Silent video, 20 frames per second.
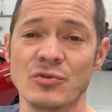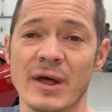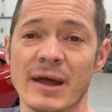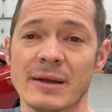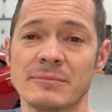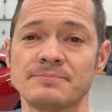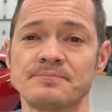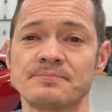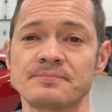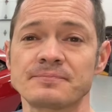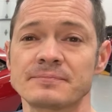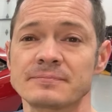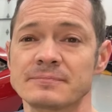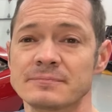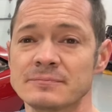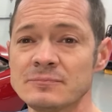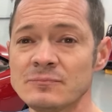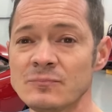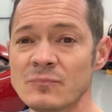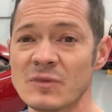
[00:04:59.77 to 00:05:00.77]
that.
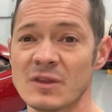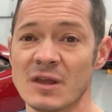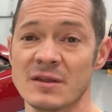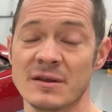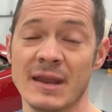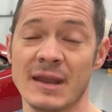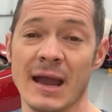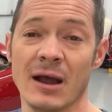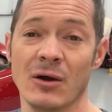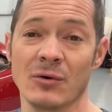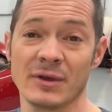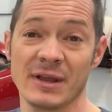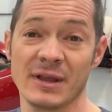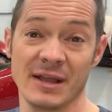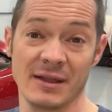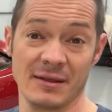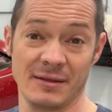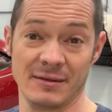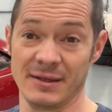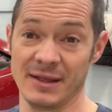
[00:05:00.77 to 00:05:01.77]
Now,
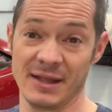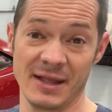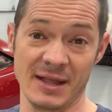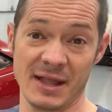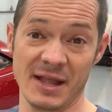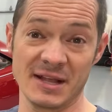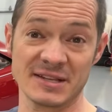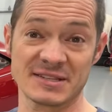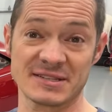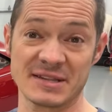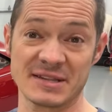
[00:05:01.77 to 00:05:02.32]
it's